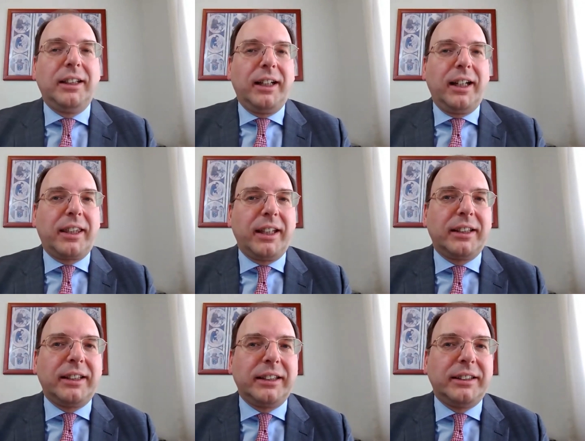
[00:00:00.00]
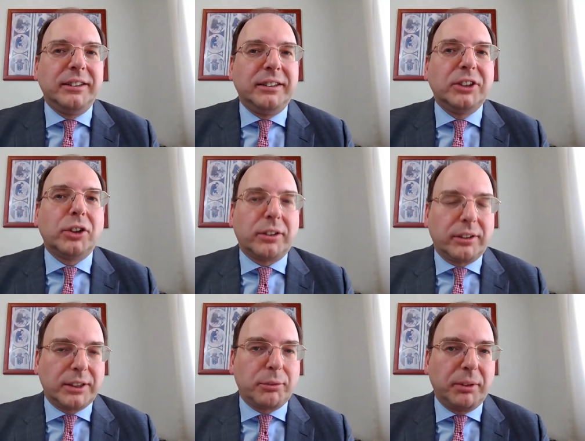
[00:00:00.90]
I think that the digital
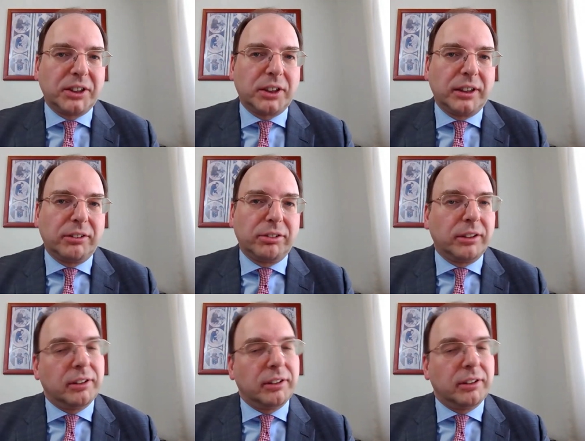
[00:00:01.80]
transformation of